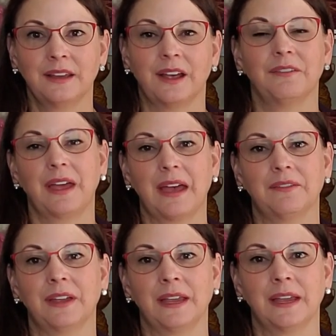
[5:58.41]
of
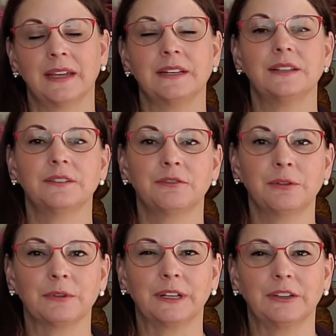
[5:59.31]
having a different
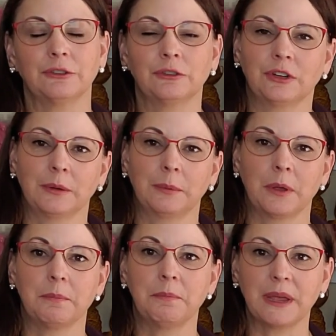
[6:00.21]
relationship, a
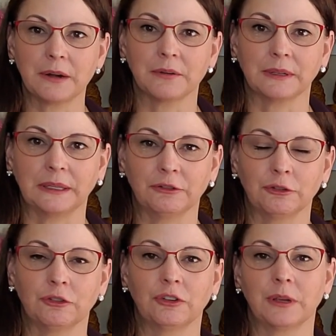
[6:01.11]
better
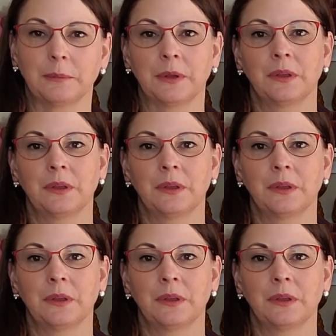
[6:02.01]
relationship